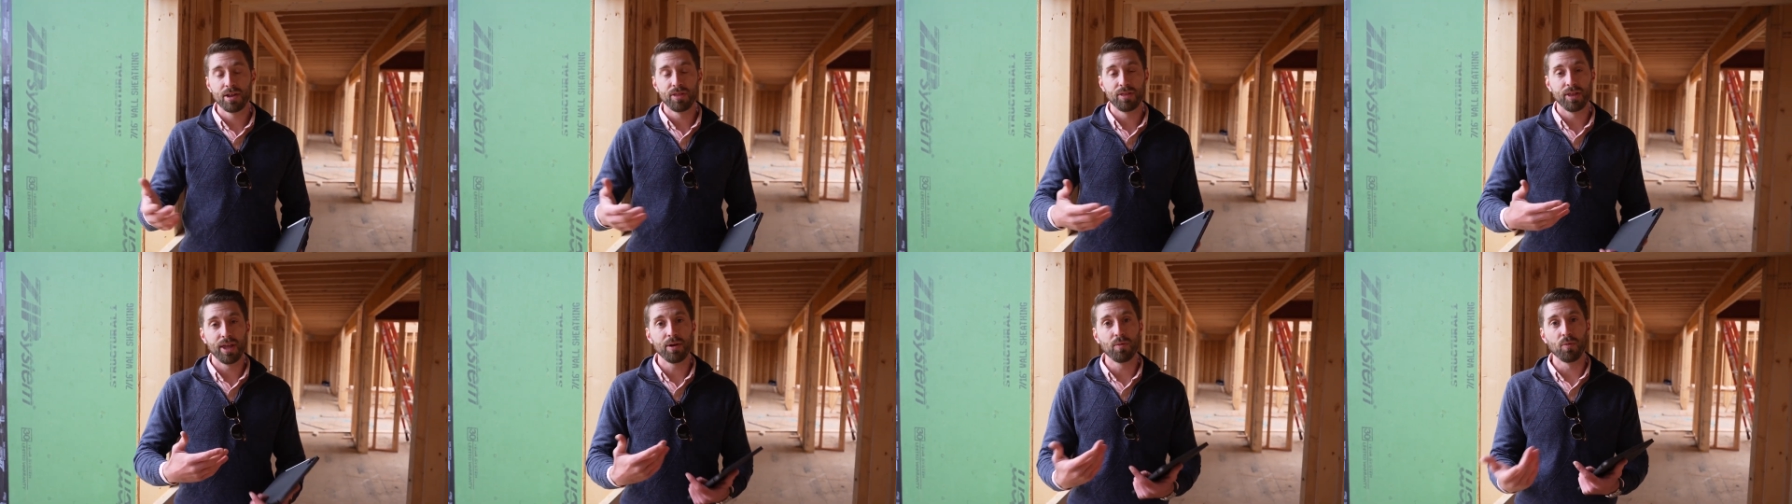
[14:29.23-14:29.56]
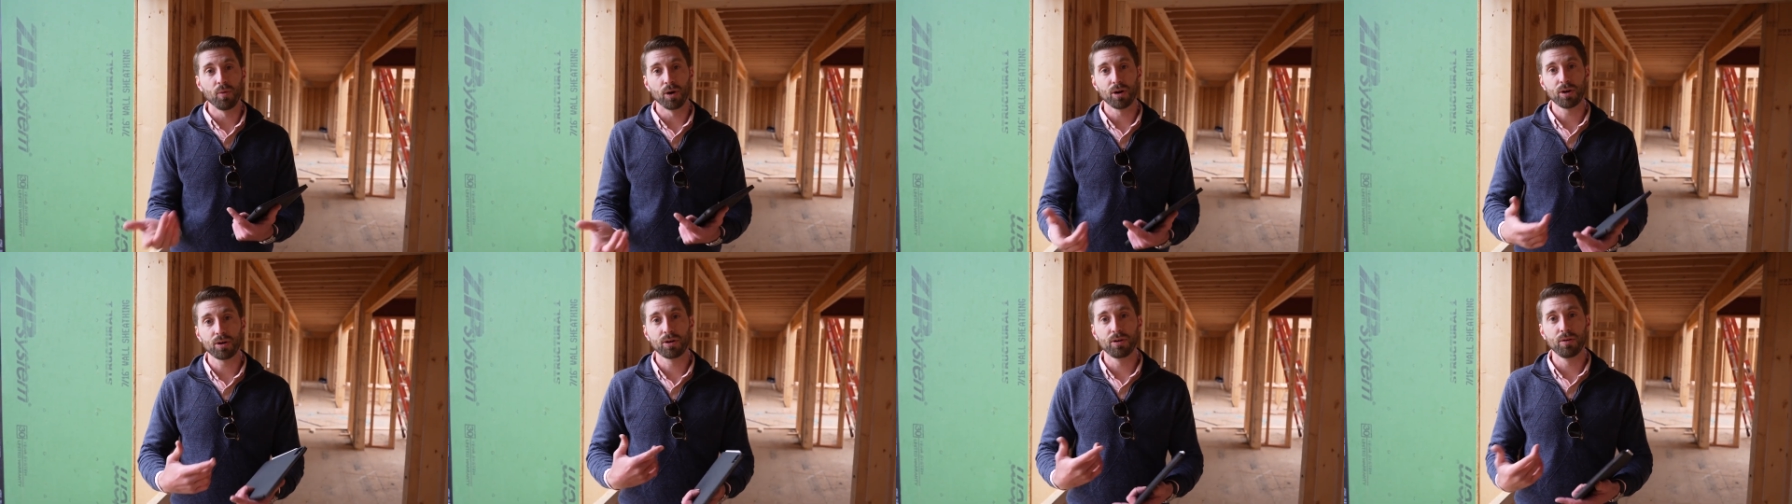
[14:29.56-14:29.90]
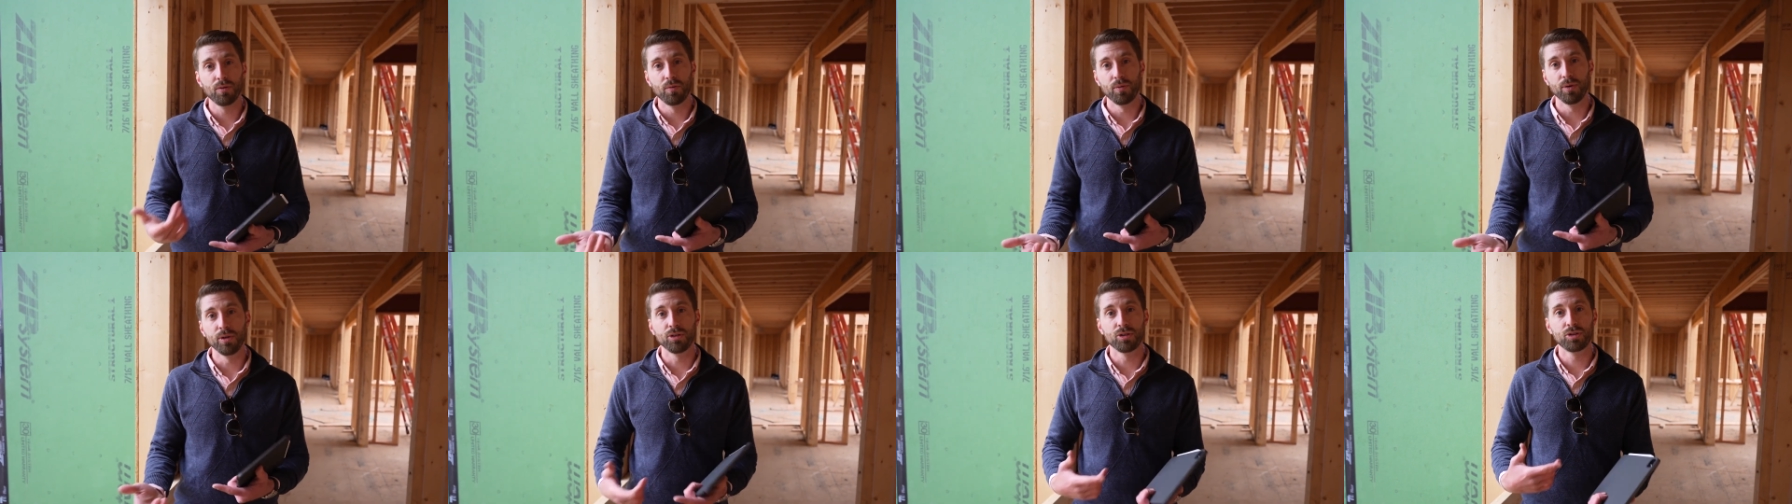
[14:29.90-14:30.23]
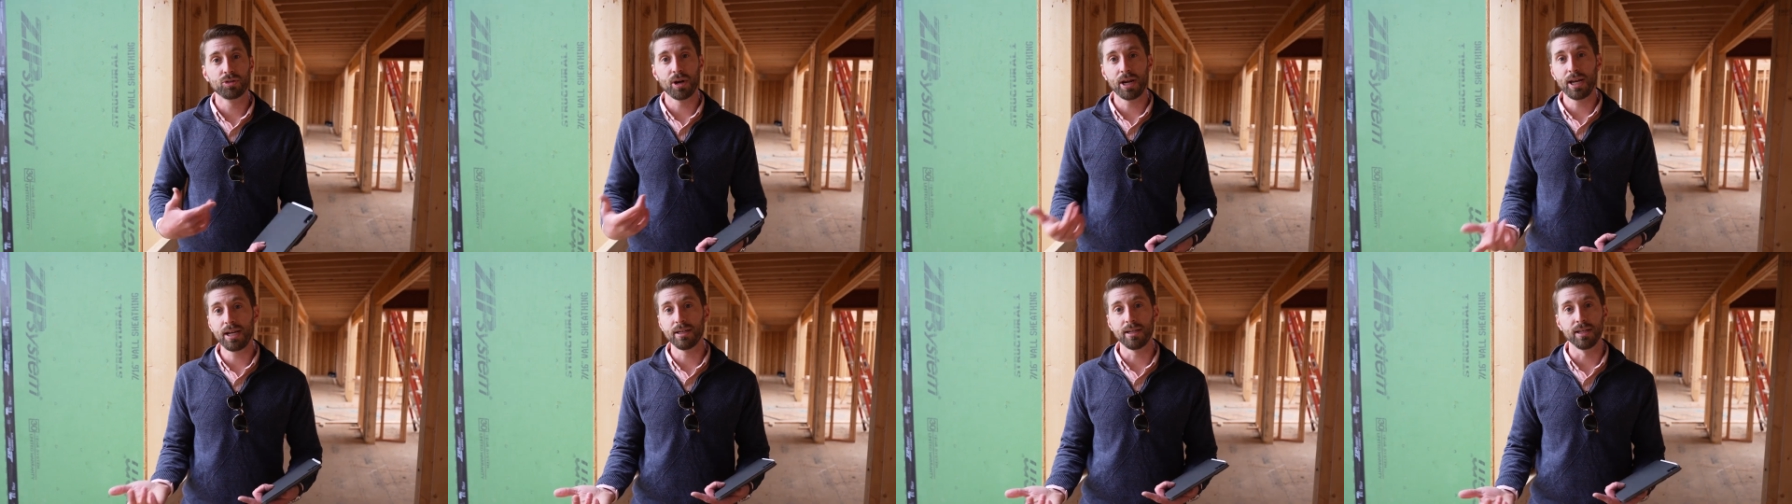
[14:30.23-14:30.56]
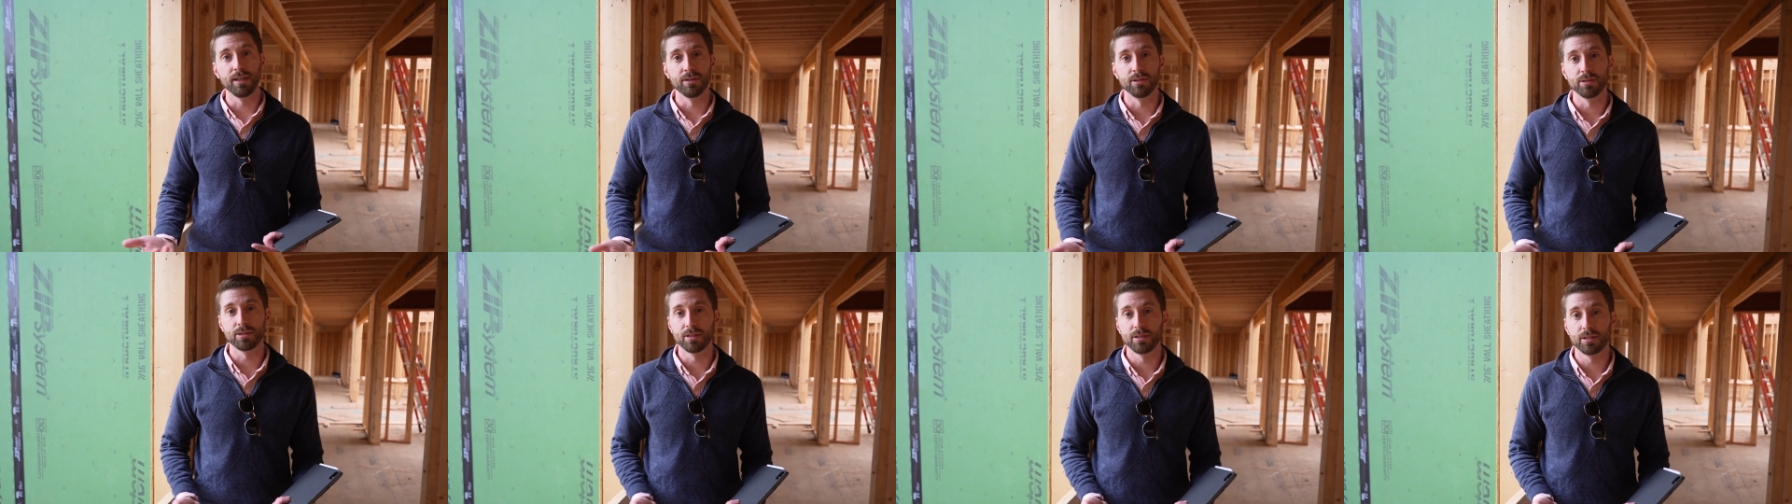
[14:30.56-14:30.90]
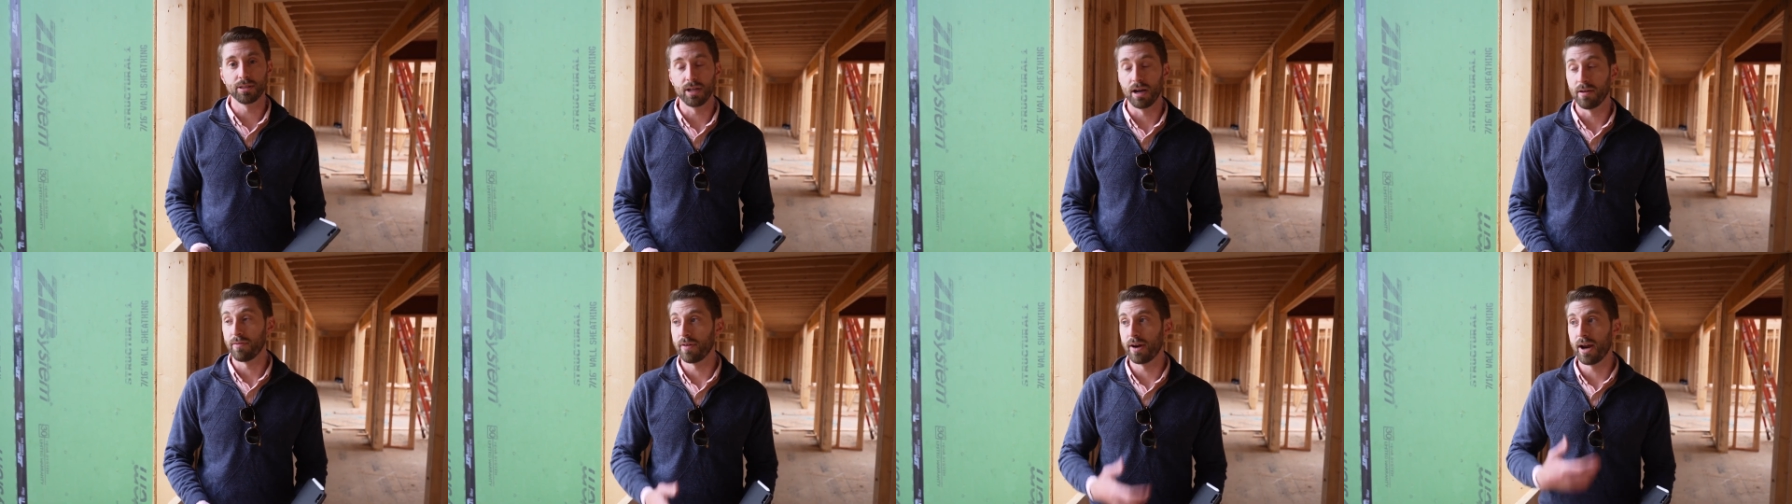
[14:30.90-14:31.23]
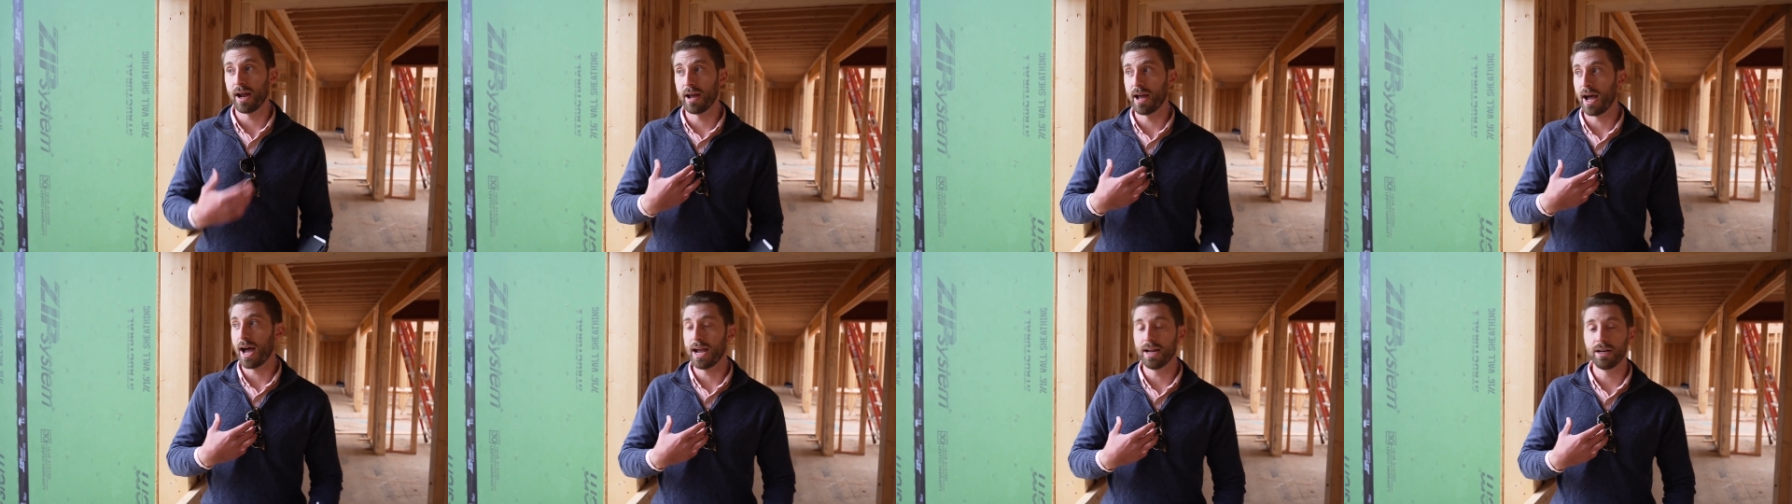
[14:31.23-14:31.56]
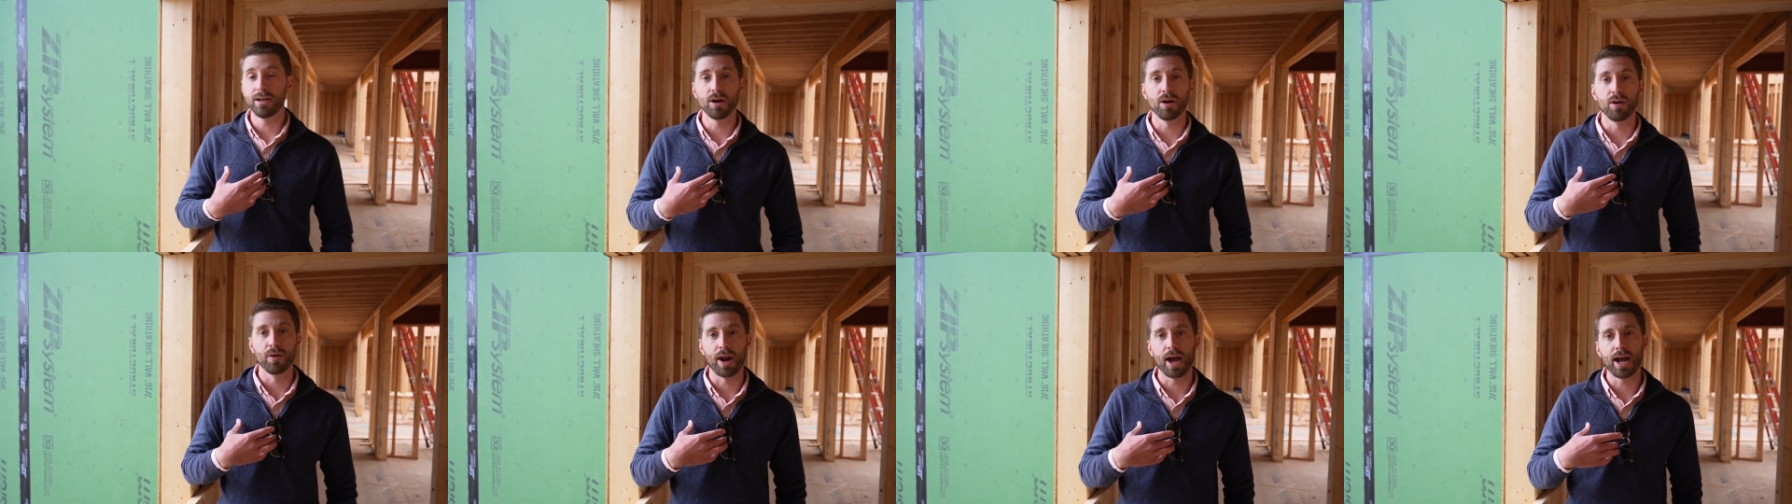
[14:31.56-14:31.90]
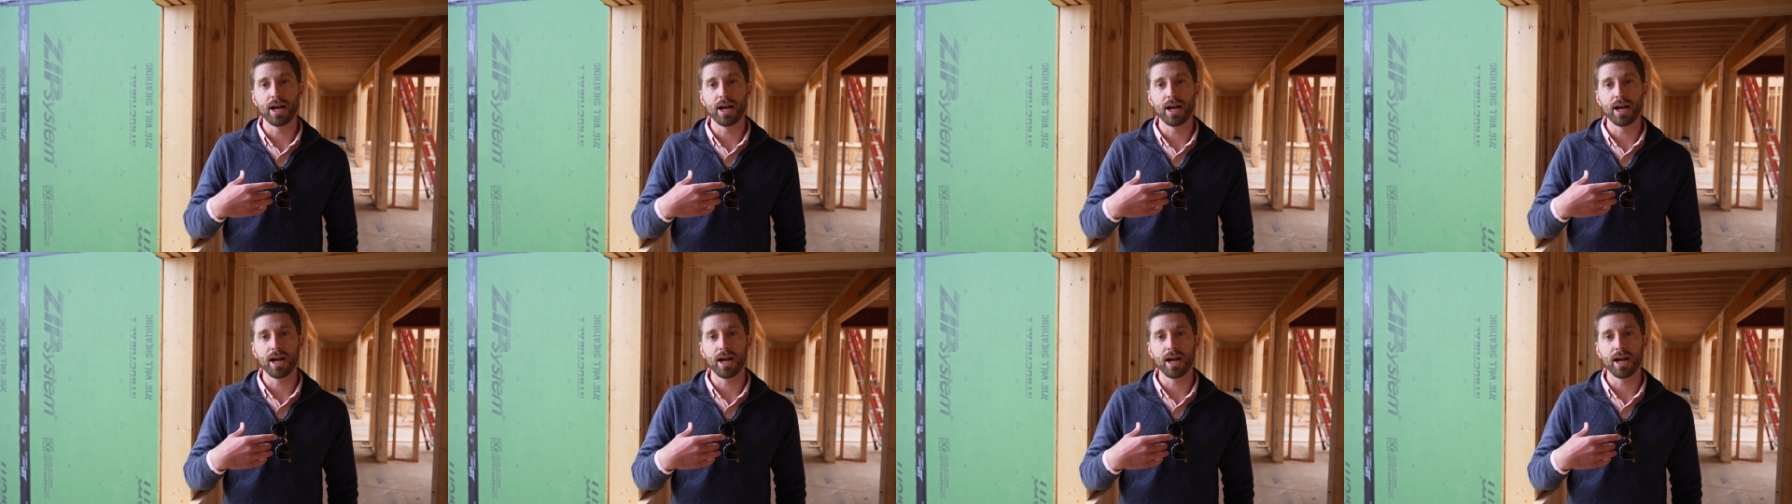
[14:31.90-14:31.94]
they work with trade deals and stuff, and I don't.